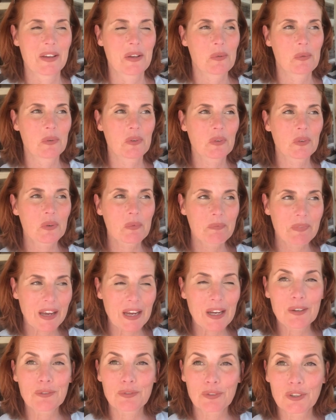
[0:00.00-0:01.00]
We were
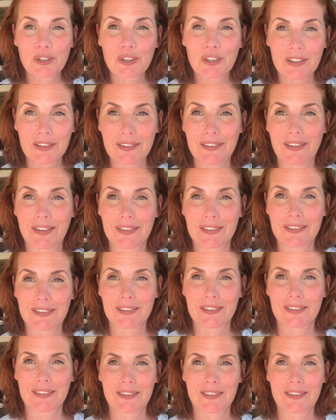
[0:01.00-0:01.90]
made for goodness.